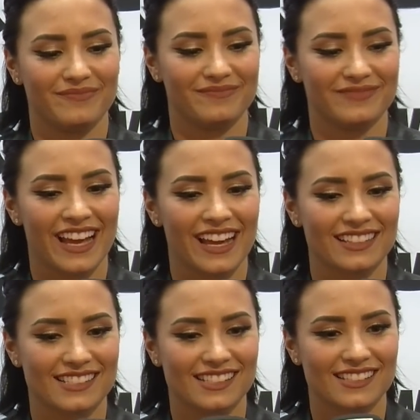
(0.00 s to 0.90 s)
yeah,
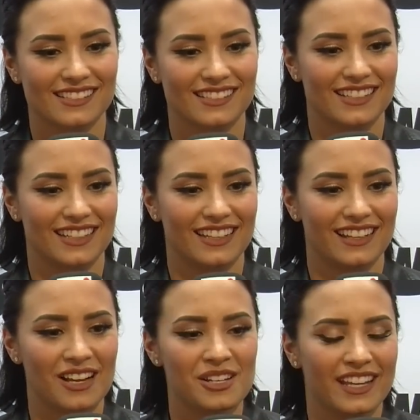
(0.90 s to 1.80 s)

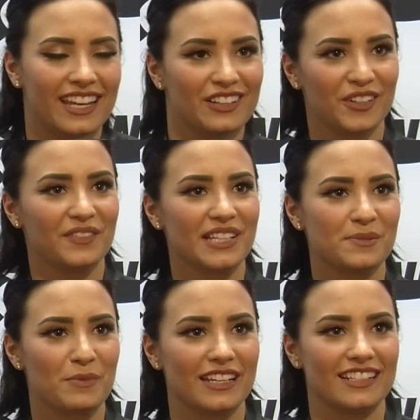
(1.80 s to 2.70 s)
I get nervous,
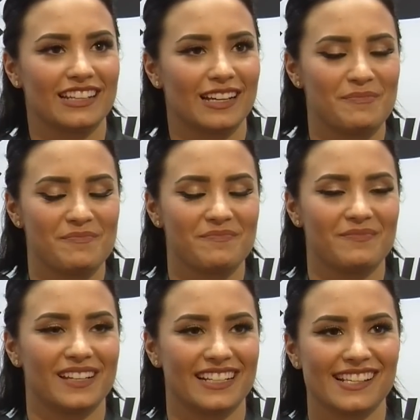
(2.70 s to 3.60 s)
but I'm
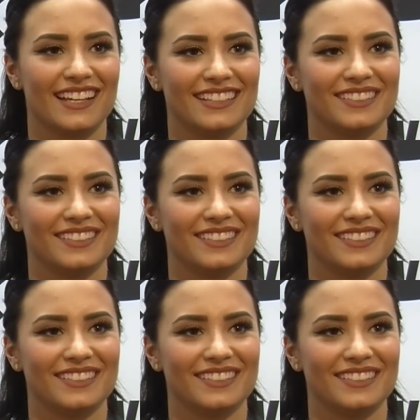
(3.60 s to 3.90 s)
excited.